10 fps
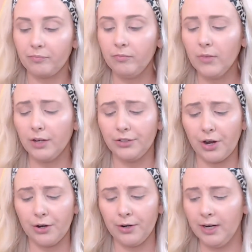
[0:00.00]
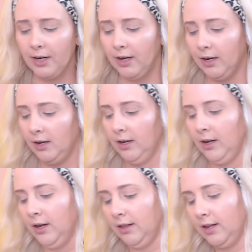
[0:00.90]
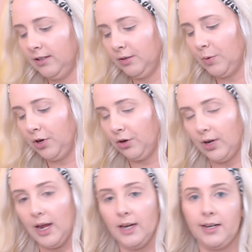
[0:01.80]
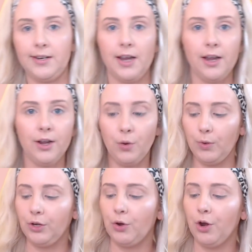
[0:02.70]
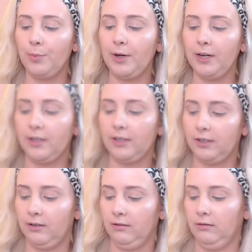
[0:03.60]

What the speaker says: So this is what you get when you open it.